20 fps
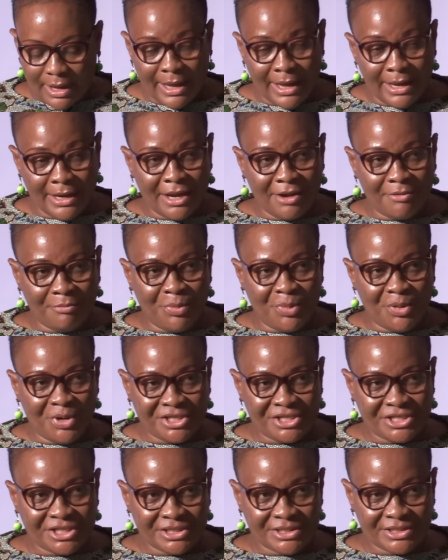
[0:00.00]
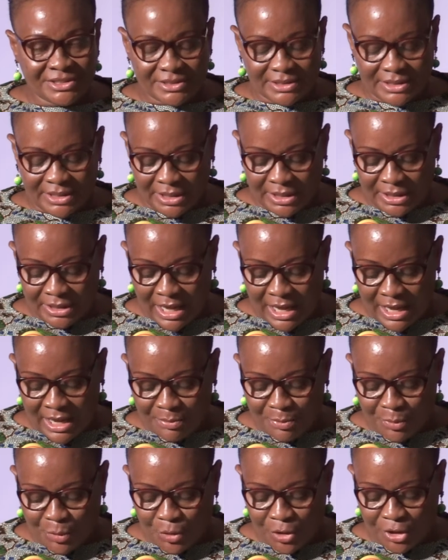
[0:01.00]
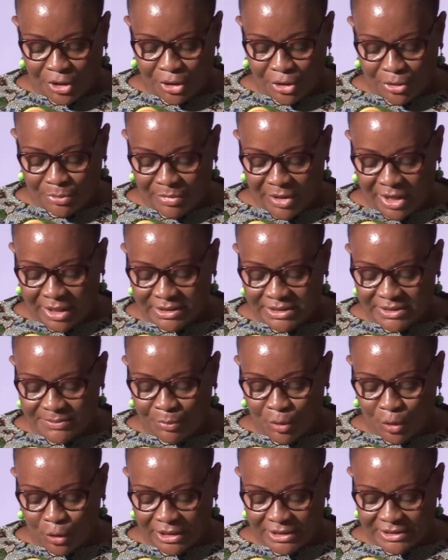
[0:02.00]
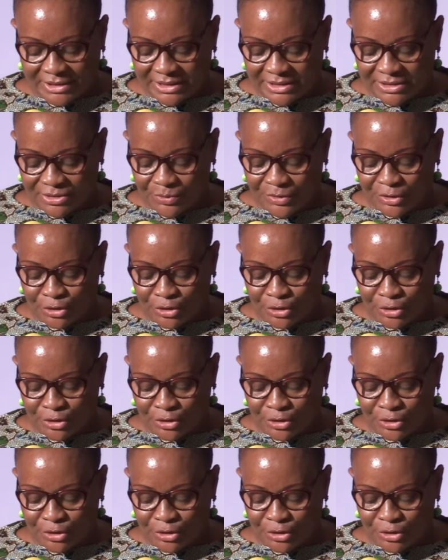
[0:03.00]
and breaches in our procurement policies,